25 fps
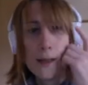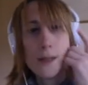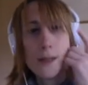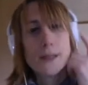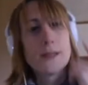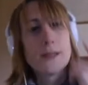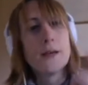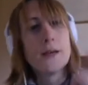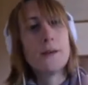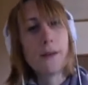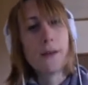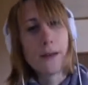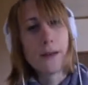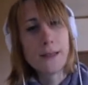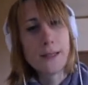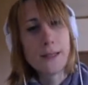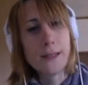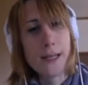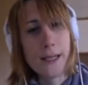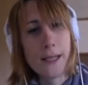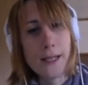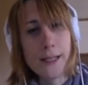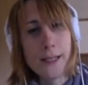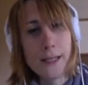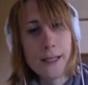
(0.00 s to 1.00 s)
So as I
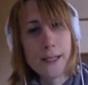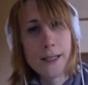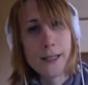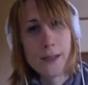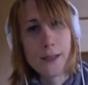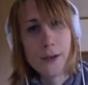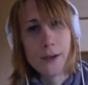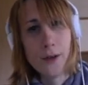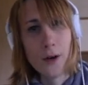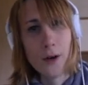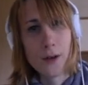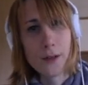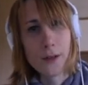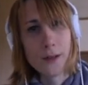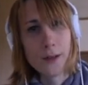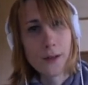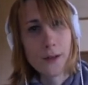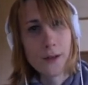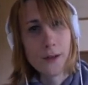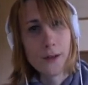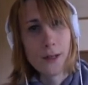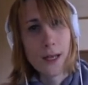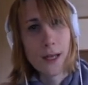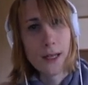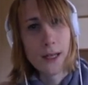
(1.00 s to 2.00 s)
say, this is not
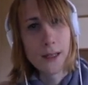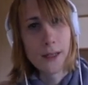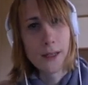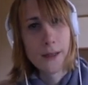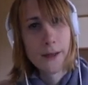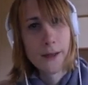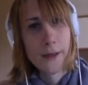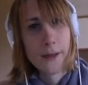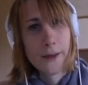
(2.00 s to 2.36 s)
good at.